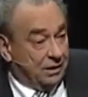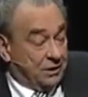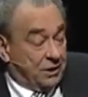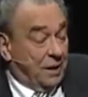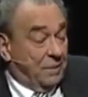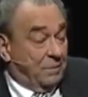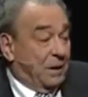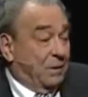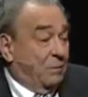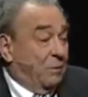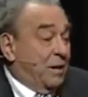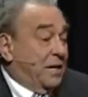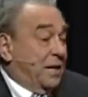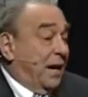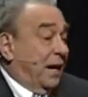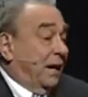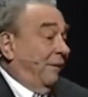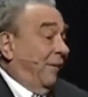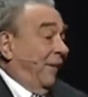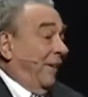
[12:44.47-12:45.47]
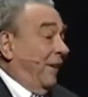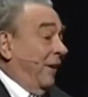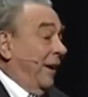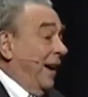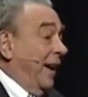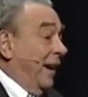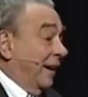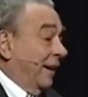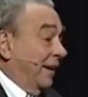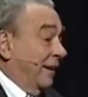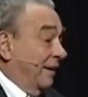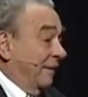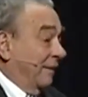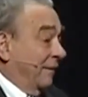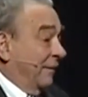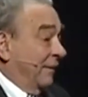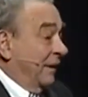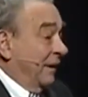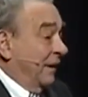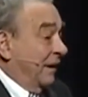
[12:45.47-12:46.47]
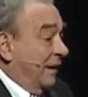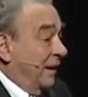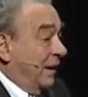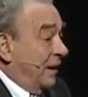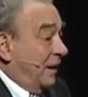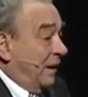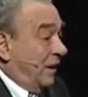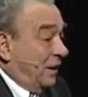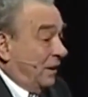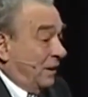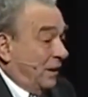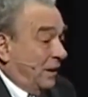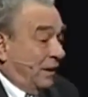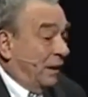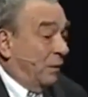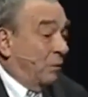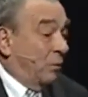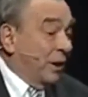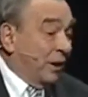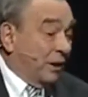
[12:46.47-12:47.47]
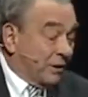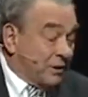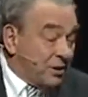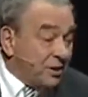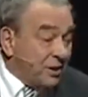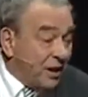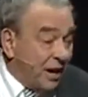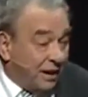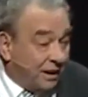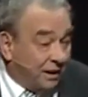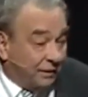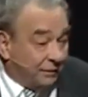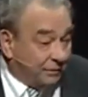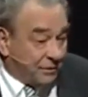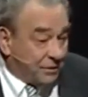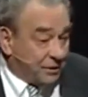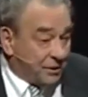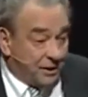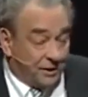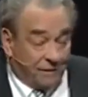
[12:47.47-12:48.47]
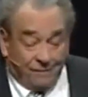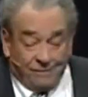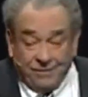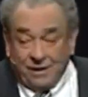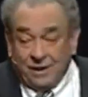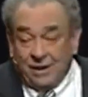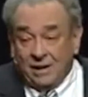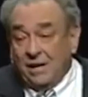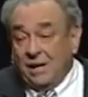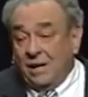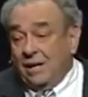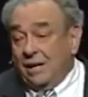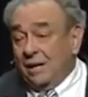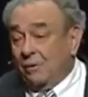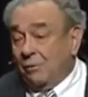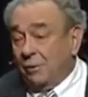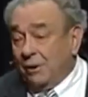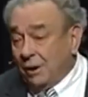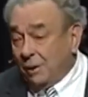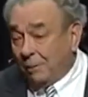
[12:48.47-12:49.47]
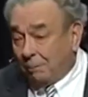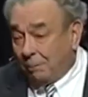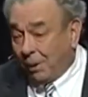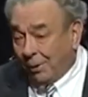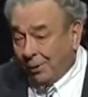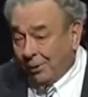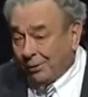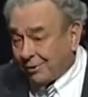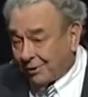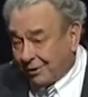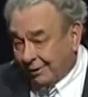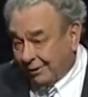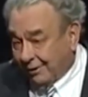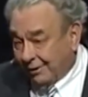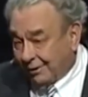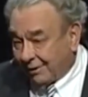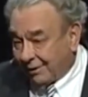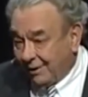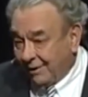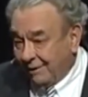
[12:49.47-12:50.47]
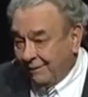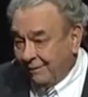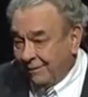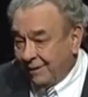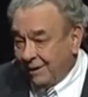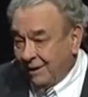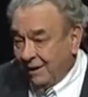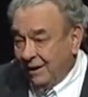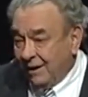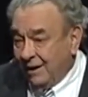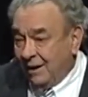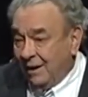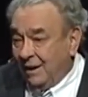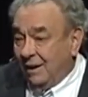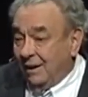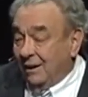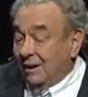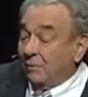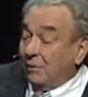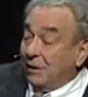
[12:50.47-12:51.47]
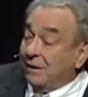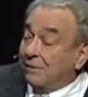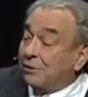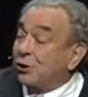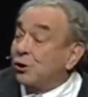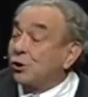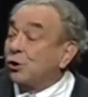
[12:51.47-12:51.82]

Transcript: something we take for granted that we are selves, that we are persons, that we have